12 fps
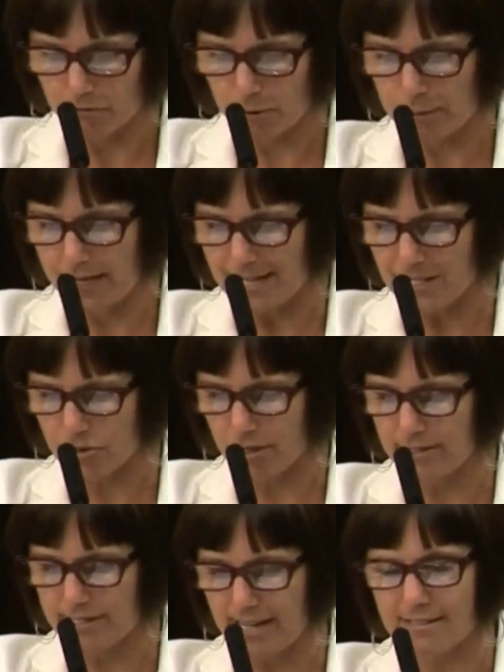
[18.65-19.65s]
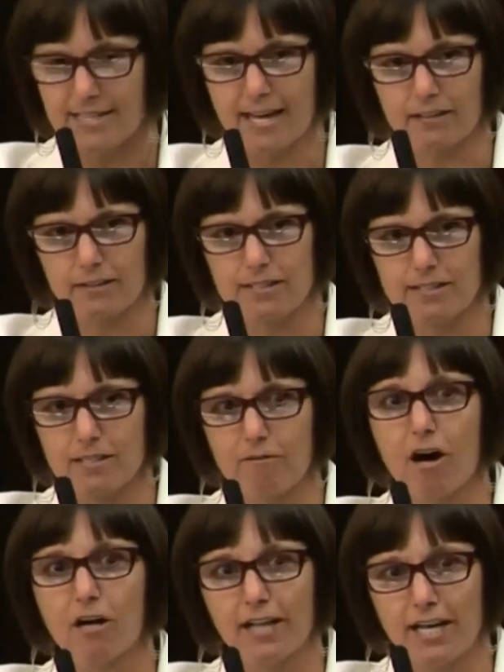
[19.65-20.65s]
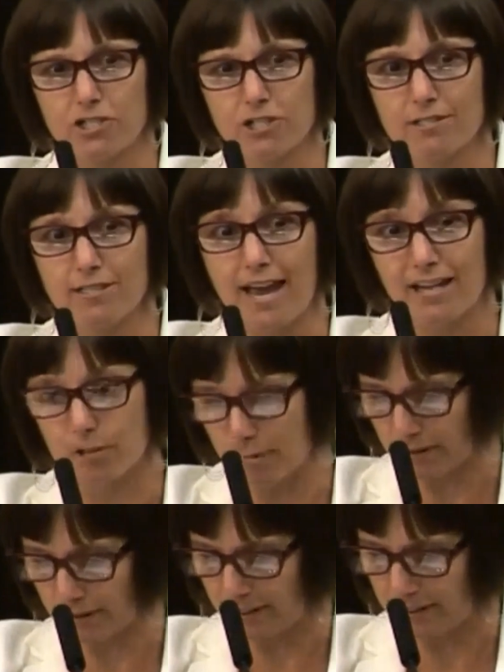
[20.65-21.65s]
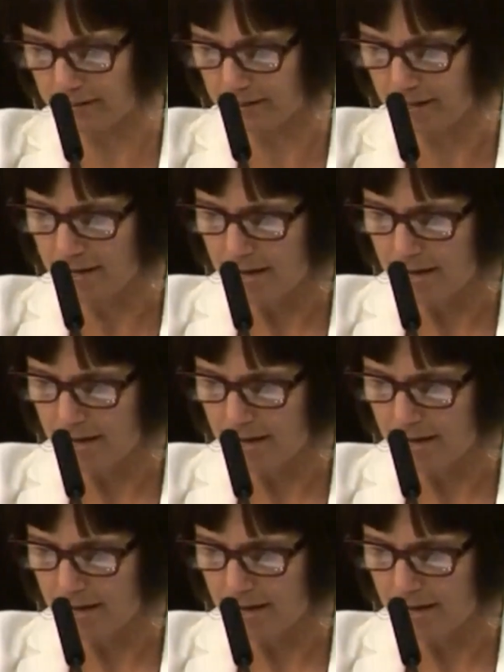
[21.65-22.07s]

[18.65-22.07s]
for pedestrians and cyclists of all ages and abilities